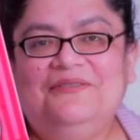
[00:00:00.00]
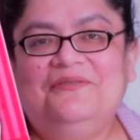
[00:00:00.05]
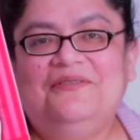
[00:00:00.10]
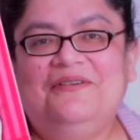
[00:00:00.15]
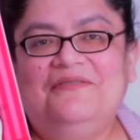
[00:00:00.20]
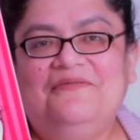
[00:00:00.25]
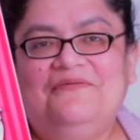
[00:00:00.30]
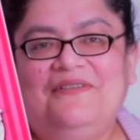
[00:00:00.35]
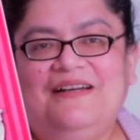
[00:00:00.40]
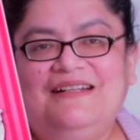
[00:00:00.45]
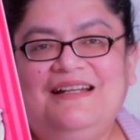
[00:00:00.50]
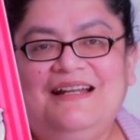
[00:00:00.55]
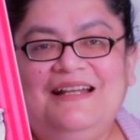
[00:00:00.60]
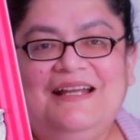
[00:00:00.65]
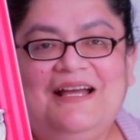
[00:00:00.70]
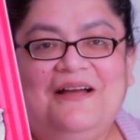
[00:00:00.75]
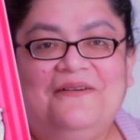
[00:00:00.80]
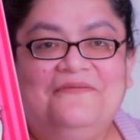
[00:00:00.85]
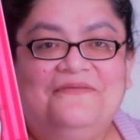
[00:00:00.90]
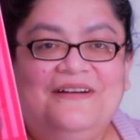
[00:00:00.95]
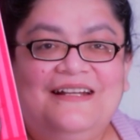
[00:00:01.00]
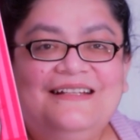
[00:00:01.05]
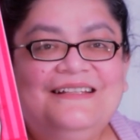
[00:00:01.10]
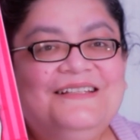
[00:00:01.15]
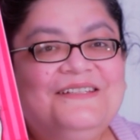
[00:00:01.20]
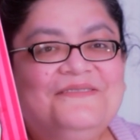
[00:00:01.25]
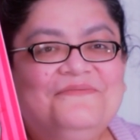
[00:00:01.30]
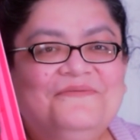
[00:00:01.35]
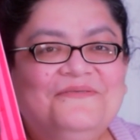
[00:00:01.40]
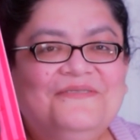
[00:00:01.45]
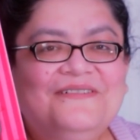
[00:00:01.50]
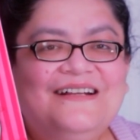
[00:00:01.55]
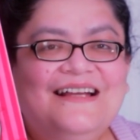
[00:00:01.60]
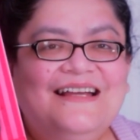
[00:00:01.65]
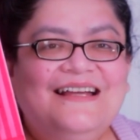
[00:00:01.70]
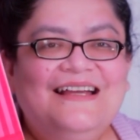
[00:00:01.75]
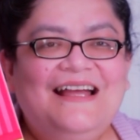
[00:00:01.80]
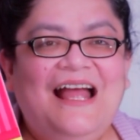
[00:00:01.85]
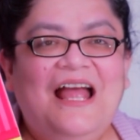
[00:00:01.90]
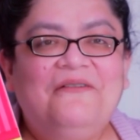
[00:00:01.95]
to finally have read this book.
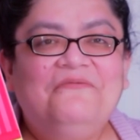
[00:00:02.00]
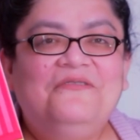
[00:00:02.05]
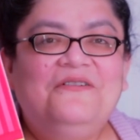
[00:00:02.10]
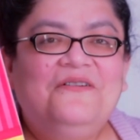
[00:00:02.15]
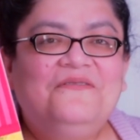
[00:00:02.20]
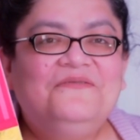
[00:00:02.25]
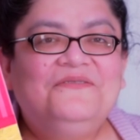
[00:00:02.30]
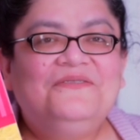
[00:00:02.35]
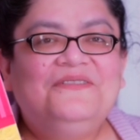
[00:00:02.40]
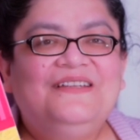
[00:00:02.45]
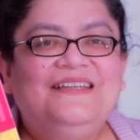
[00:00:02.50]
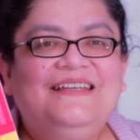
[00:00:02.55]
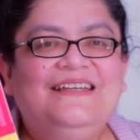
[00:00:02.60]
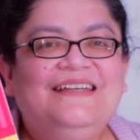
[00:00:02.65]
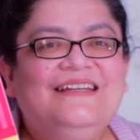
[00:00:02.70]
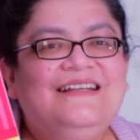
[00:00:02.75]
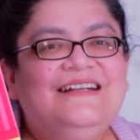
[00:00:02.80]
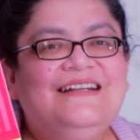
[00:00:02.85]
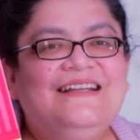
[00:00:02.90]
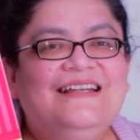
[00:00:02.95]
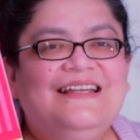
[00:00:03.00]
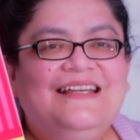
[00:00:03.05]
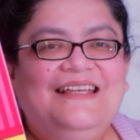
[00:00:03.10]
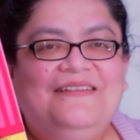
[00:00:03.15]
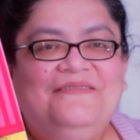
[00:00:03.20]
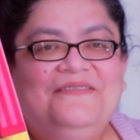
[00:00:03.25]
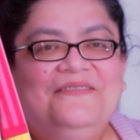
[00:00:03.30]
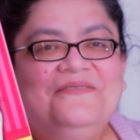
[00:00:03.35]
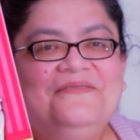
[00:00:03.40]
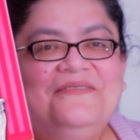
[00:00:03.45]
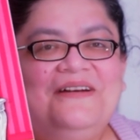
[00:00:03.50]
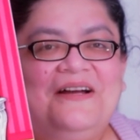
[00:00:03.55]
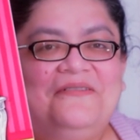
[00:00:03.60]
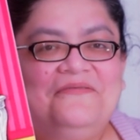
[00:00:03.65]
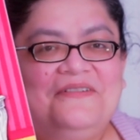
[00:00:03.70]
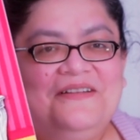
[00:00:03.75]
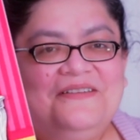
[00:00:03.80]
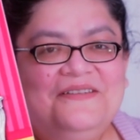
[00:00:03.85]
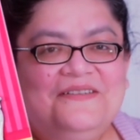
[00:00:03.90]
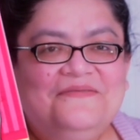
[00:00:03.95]
I would love to hear if you have
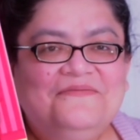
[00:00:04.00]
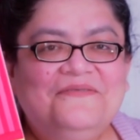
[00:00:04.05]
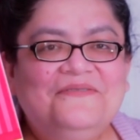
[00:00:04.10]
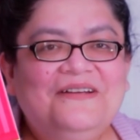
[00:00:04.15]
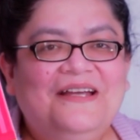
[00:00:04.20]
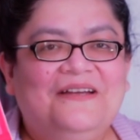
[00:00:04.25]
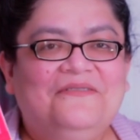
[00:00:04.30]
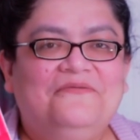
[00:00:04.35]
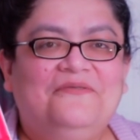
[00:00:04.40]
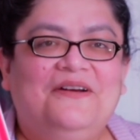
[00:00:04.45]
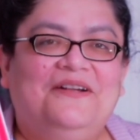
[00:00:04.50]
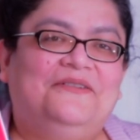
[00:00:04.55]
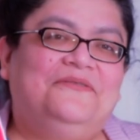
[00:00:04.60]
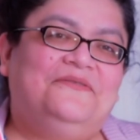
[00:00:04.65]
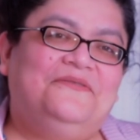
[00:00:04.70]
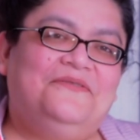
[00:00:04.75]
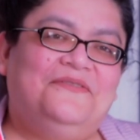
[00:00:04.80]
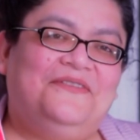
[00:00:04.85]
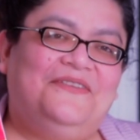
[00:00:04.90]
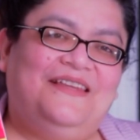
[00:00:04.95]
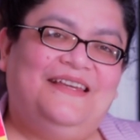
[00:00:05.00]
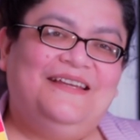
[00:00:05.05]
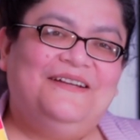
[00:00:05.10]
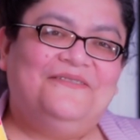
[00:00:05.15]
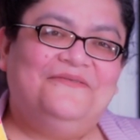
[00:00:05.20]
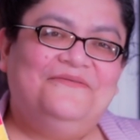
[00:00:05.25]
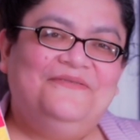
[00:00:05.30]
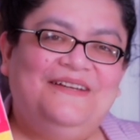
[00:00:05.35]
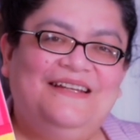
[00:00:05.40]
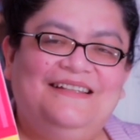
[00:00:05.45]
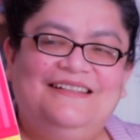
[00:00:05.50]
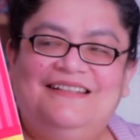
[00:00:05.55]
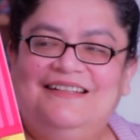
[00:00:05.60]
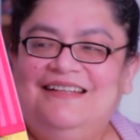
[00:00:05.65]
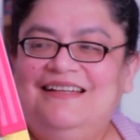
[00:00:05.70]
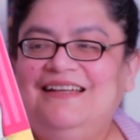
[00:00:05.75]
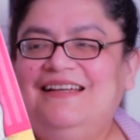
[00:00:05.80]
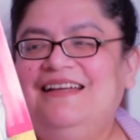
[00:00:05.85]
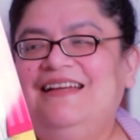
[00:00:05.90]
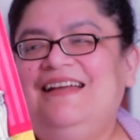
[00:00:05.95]
read this book and what do you think of it.
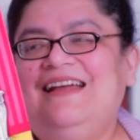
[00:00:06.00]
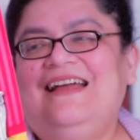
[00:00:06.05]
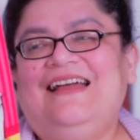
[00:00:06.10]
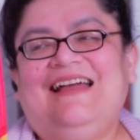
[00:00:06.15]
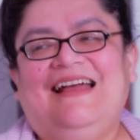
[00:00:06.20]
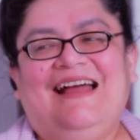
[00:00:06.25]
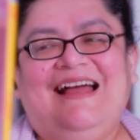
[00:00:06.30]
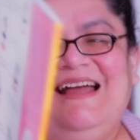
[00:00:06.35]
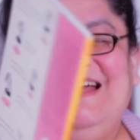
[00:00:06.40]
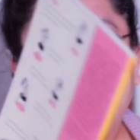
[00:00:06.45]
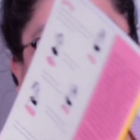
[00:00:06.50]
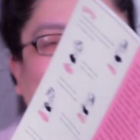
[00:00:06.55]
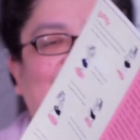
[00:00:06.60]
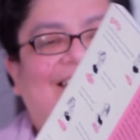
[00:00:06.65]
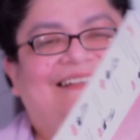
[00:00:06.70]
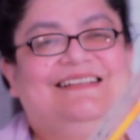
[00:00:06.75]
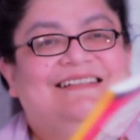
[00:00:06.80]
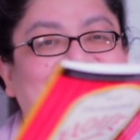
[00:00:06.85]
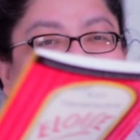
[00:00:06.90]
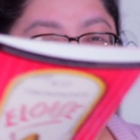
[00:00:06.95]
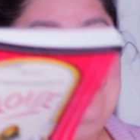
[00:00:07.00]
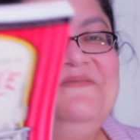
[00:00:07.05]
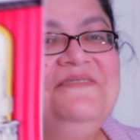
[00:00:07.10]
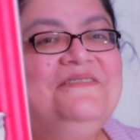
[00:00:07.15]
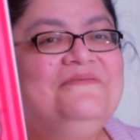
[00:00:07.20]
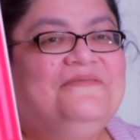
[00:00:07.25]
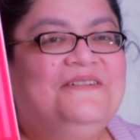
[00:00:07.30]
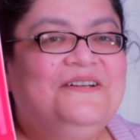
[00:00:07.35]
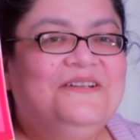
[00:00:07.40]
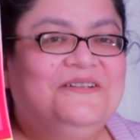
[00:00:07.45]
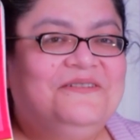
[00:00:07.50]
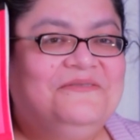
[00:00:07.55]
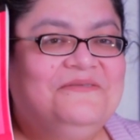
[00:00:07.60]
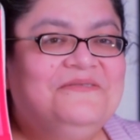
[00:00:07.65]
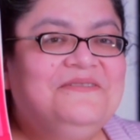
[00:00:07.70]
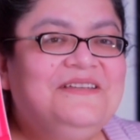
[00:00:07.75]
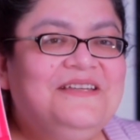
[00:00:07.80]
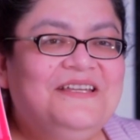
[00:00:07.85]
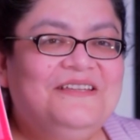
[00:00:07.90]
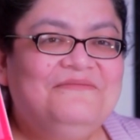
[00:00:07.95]
I think it's definitely very
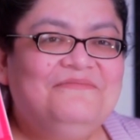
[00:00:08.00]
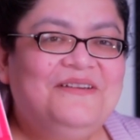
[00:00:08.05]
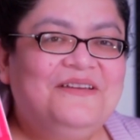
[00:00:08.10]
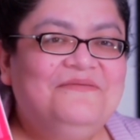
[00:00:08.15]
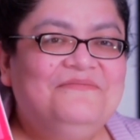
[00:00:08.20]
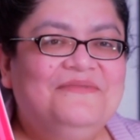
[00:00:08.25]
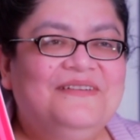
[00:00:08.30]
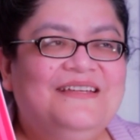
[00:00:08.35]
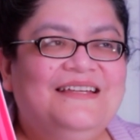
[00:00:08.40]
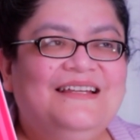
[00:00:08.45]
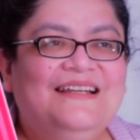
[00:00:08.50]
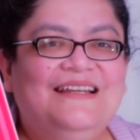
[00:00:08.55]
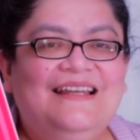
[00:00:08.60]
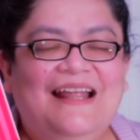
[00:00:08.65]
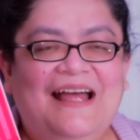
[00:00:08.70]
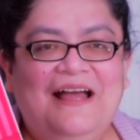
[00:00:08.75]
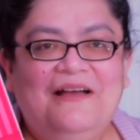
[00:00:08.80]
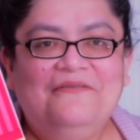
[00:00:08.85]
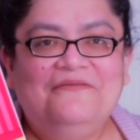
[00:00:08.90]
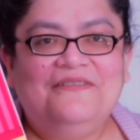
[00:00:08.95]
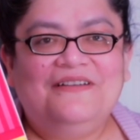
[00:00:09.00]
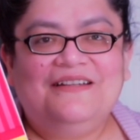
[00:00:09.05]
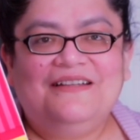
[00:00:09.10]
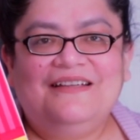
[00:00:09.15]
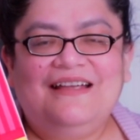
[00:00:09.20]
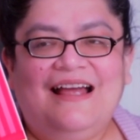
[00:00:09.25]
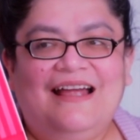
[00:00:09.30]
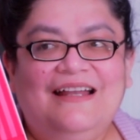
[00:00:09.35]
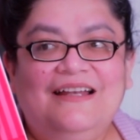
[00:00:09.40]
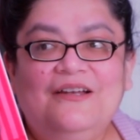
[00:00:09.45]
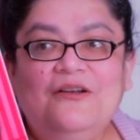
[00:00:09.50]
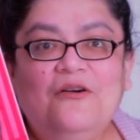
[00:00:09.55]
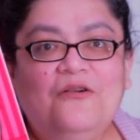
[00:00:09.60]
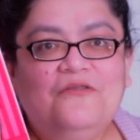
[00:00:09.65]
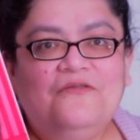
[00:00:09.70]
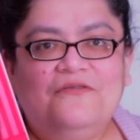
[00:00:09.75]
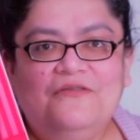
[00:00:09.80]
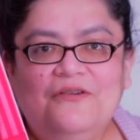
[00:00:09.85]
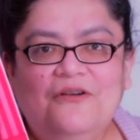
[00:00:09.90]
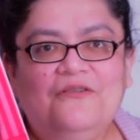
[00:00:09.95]
cute. It made me laugh and I
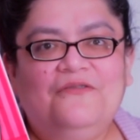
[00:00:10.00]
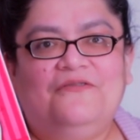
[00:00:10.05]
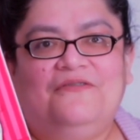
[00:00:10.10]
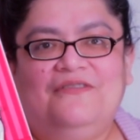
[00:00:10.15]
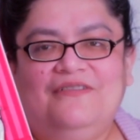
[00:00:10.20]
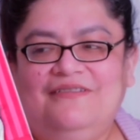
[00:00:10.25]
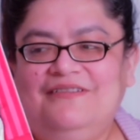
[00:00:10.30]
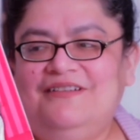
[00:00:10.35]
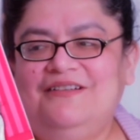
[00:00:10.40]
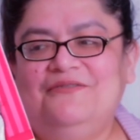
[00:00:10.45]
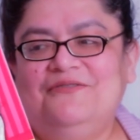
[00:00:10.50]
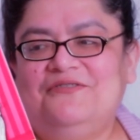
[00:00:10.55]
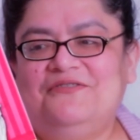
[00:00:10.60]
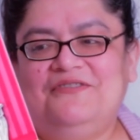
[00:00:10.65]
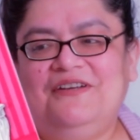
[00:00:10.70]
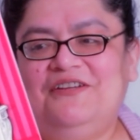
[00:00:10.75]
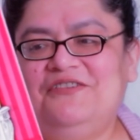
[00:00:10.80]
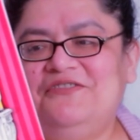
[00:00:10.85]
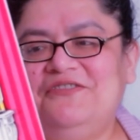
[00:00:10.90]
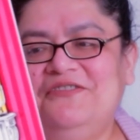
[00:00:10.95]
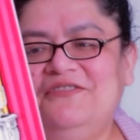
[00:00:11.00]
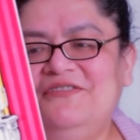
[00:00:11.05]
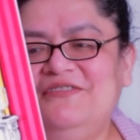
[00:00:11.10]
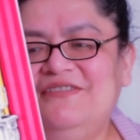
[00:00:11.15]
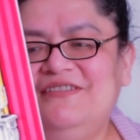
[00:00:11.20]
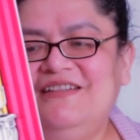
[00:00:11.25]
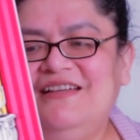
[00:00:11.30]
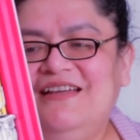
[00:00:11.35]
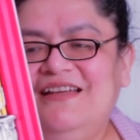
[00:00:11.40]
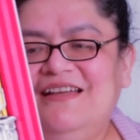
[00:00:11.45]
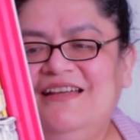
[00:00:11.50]
love, love the illustrations.